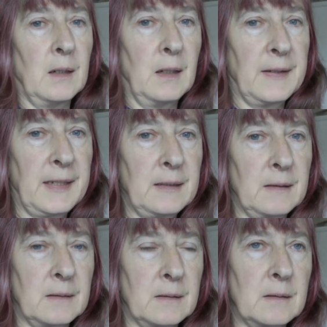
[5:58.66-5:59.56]
And
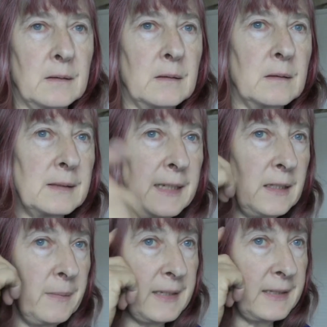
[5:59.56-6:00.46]
then say
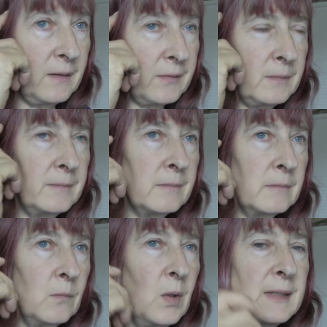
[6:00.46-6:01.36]
to myself,
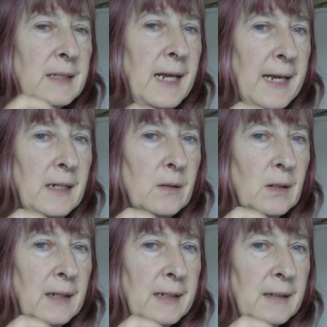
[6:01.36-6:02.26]
what does an A
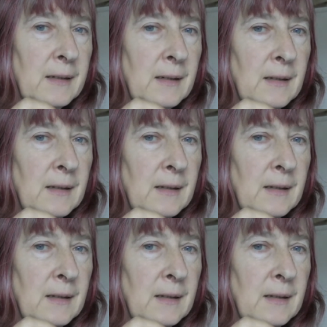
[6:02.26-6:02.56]
look like?